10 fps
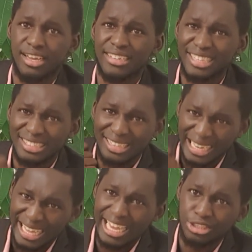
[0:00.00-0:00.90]
this
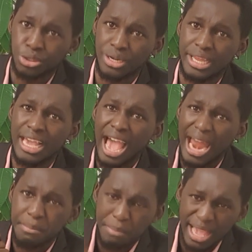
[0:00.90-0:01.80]
legal journey
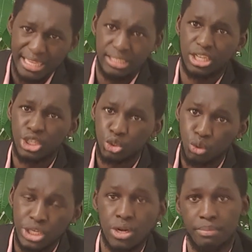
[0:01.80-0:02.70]
and make it to
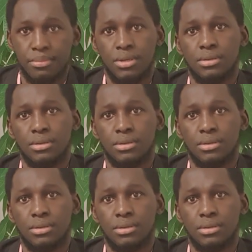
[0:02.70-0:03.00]
Europe,